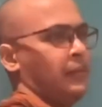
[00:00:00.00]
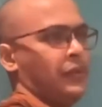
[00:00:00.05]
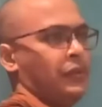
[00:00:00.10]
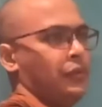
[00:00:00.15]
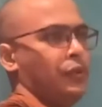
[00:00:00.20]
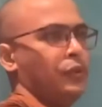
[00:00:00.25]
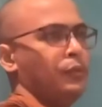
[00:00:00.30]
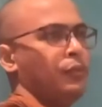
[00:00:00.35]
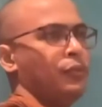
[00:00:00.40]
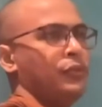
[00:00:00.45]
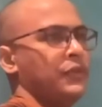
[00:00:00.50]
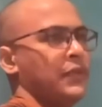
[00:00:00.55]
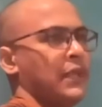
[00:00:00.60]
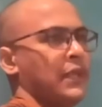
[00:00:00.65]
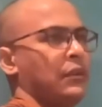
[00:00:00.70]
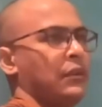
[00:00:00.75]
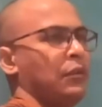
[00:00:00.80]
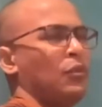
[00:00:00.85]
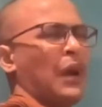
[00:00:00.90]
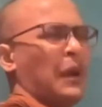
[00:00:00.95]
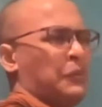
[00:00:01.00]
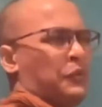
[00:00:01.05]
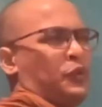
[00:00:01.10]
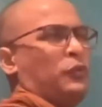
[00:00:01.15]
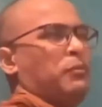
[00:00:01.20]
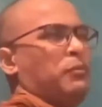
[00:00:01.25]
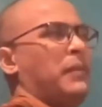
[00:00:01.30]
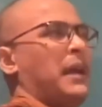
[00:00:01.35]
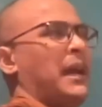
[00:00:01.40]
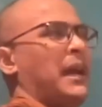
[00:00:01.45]
Don't push like, oh, I'm so
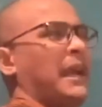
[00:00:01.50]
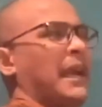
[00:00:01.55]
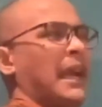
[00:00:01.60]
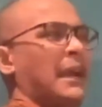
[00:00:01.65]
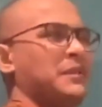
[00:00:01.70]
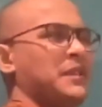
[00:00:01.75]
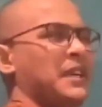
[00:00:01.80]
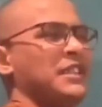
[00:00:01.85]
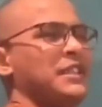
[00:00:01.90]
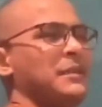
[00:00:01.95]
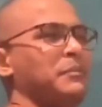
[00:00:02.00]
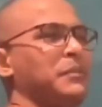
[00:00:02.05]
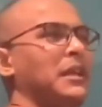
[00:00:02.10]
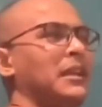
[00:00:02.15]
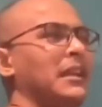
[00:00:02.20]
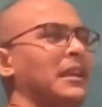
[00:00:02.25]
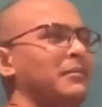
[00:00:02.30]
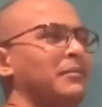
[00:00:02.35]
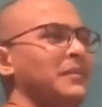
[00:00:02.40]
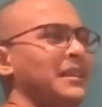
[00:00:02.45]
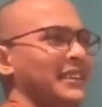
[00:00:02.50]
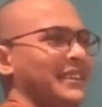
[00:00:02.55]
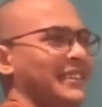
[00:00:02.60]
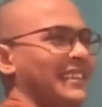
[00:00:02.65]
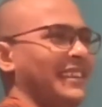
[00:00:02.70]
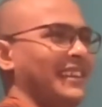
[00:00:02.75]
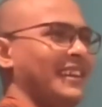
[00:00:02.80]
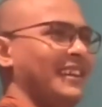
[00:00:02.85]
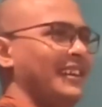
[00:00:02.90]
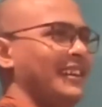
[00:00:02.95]
bad. I have such a big numbers.
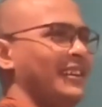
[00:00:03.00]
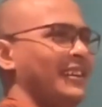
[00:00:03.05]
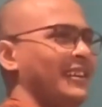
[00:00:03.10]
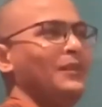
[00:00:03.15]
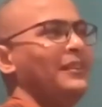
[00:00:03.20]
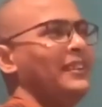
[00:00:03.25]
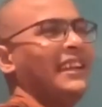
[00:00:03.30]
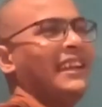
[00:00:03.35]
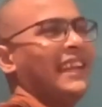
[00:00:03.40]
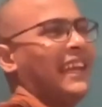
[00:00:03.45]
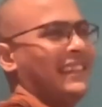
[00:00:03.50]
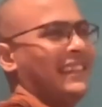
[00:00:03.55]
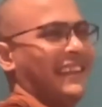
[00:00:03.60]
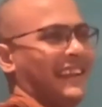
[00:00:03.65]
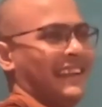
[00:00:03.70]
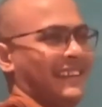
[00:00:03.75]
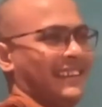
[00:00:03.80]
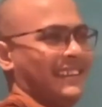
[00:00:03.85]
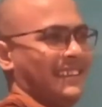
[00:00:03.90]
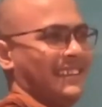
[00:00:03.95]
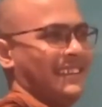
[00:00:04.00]
Don't think like that.